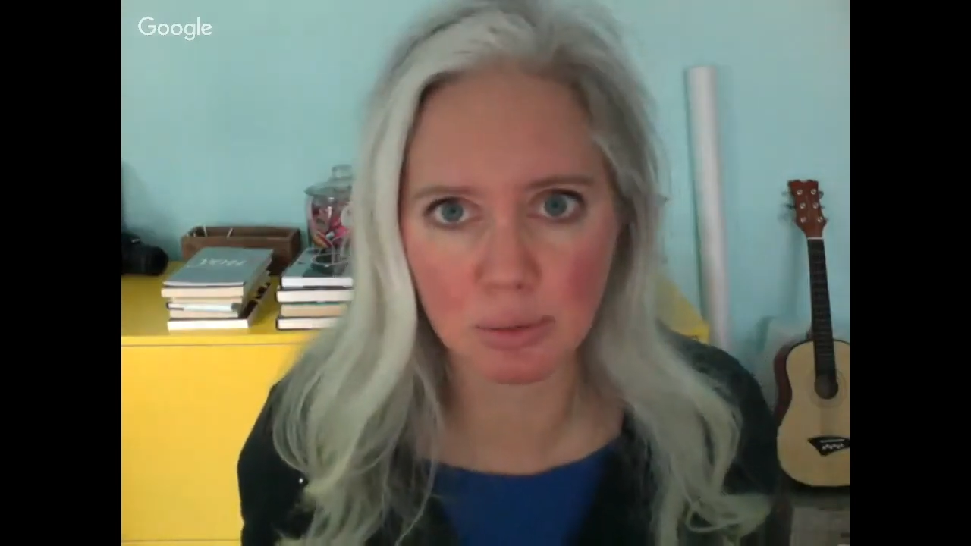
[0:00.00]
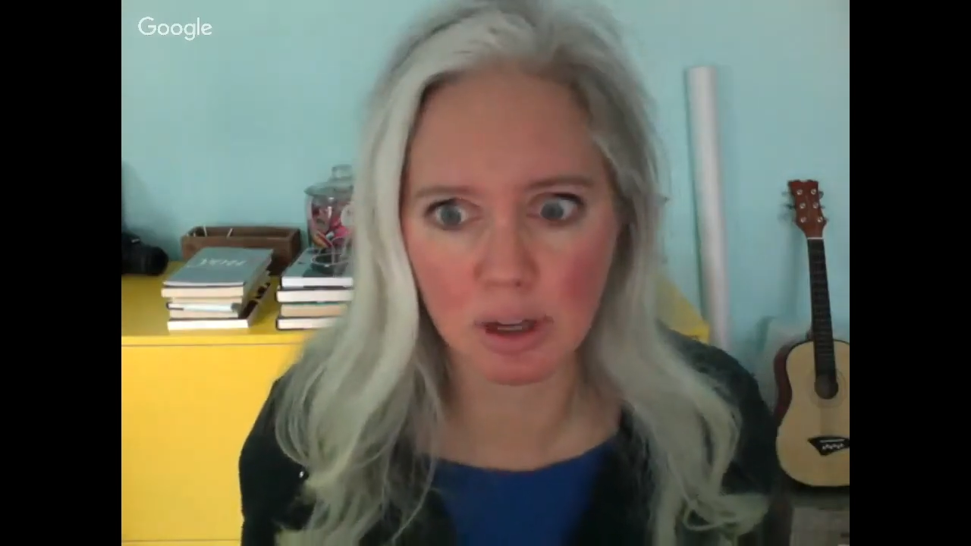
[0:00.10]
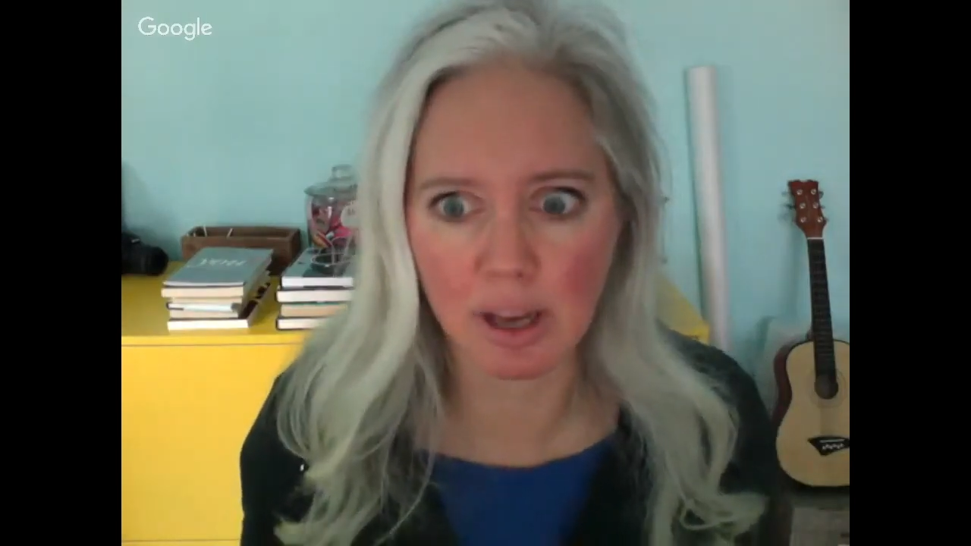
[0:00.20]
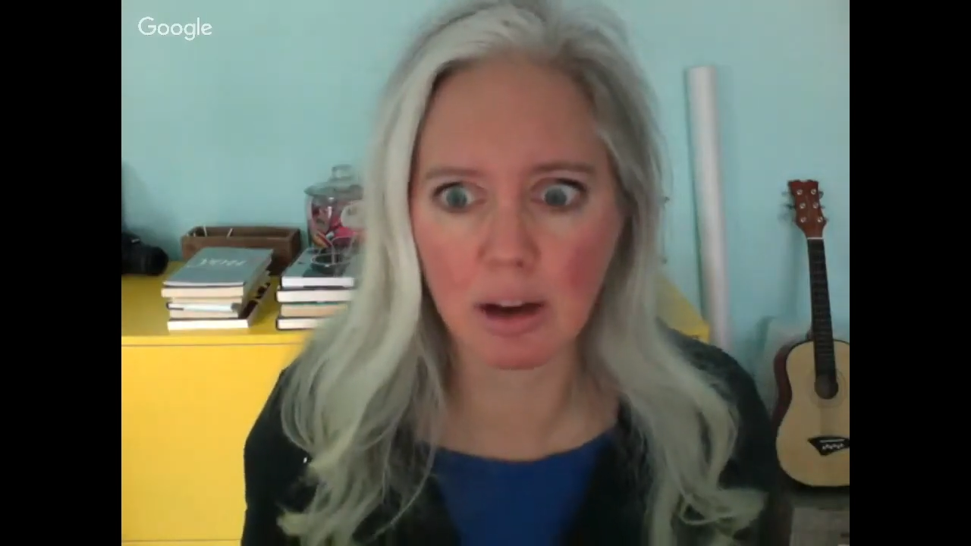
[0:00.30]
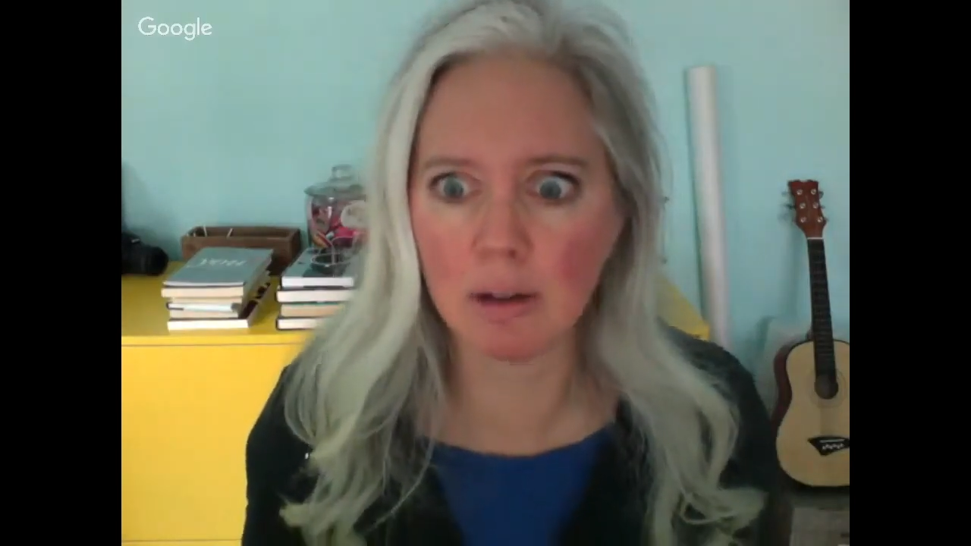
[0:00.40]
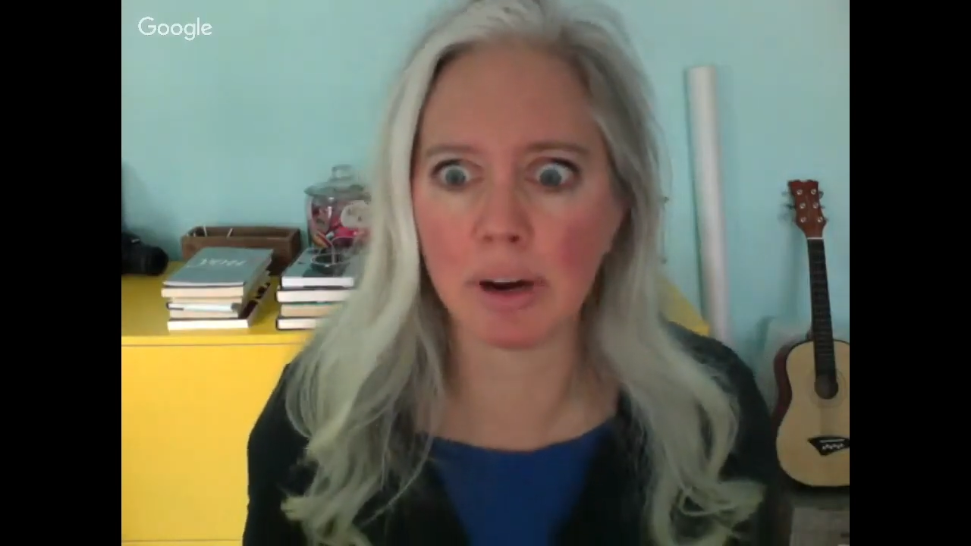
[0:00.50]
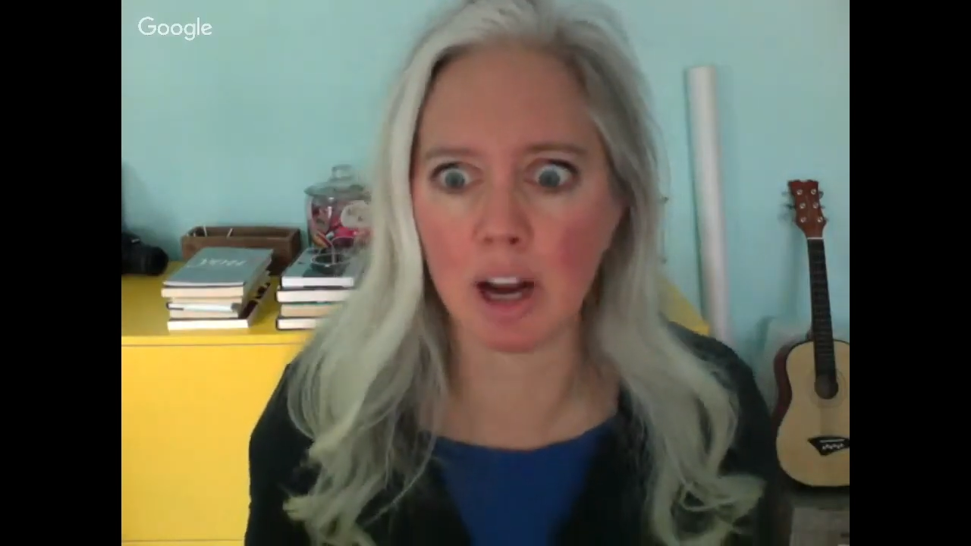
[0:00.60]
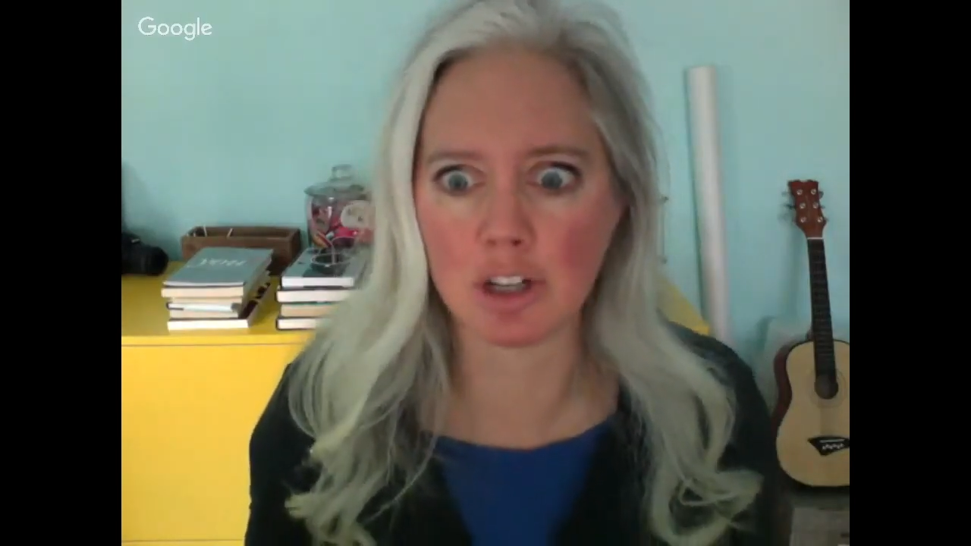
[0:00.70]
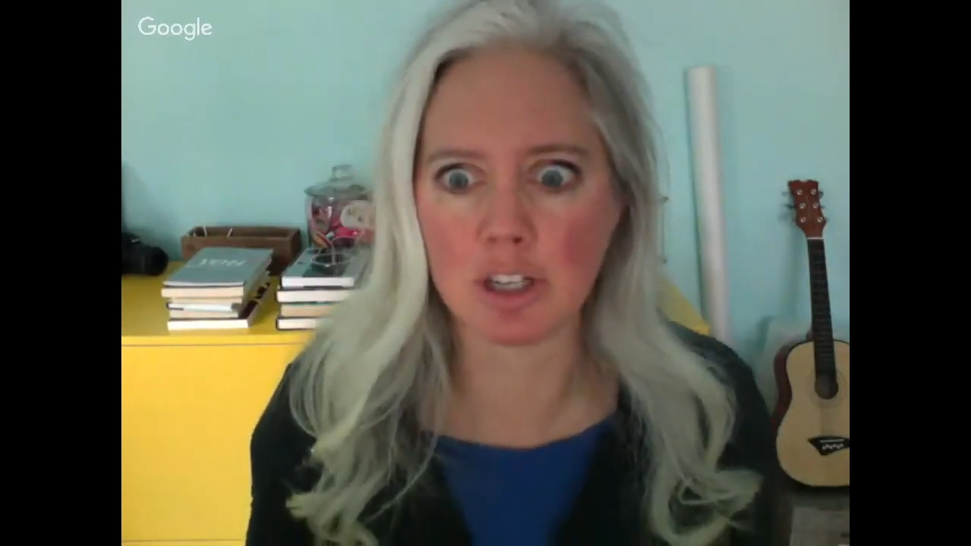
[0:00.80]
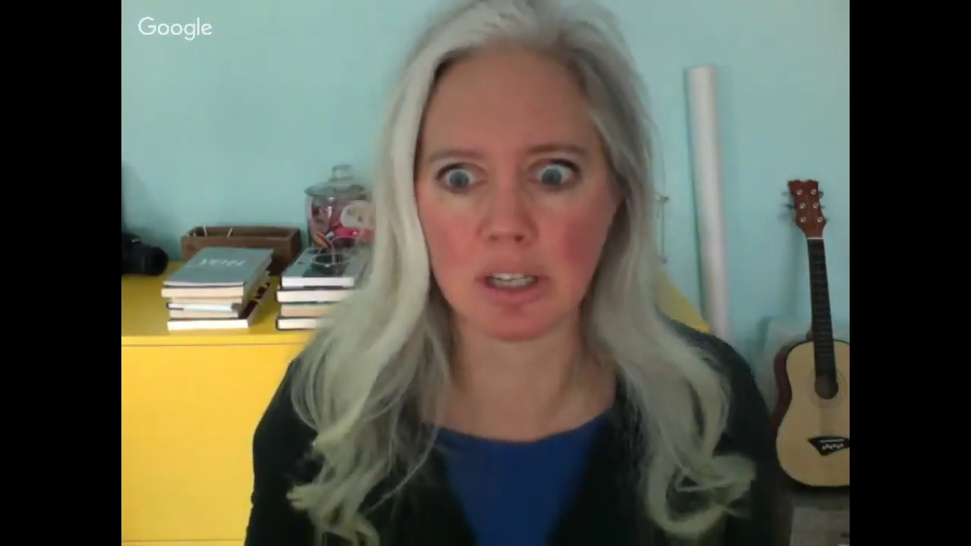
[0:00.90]
We're like, oh my
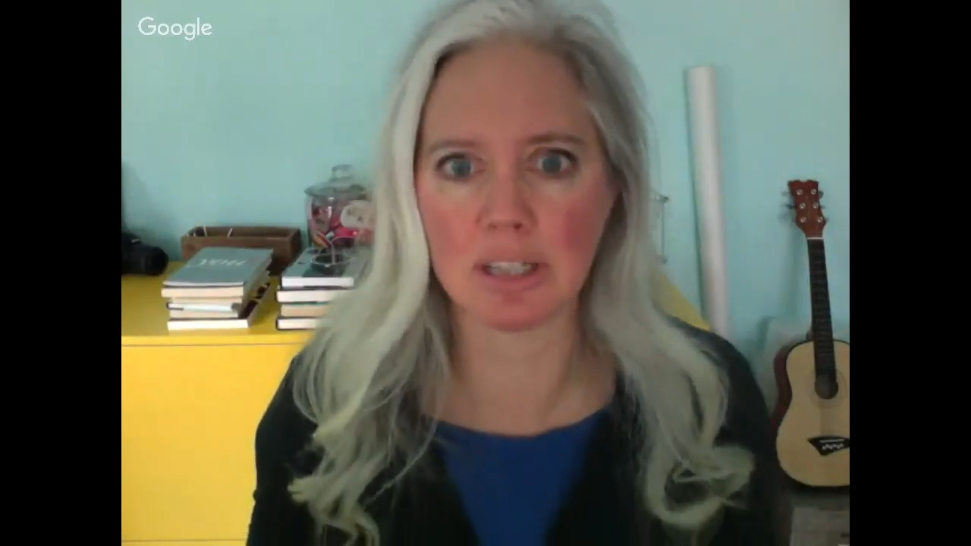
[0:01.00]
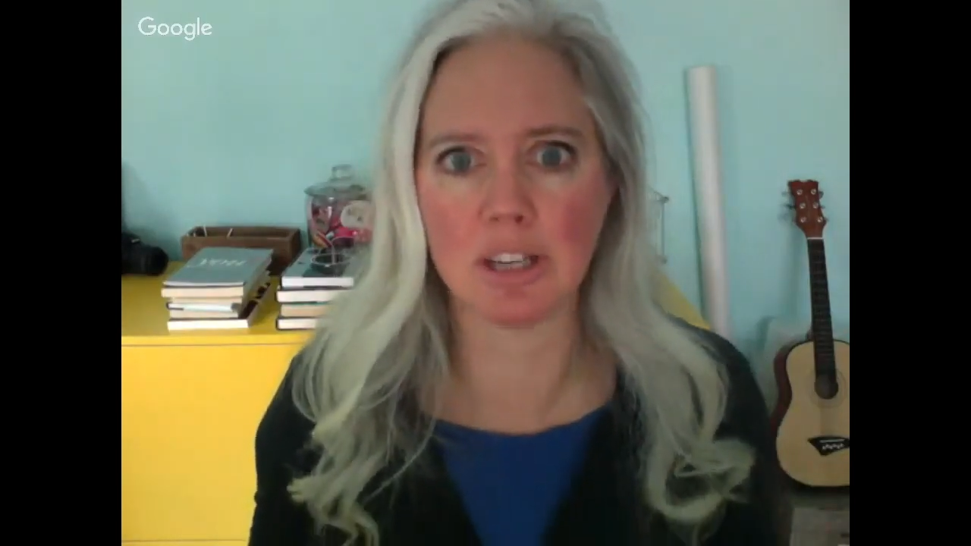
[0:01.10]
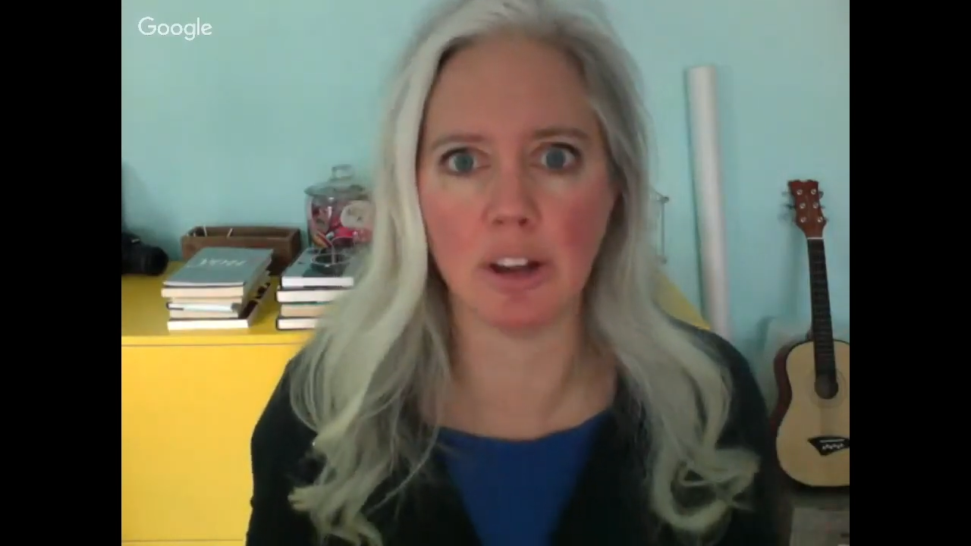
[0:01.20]
gosh, she's gonna see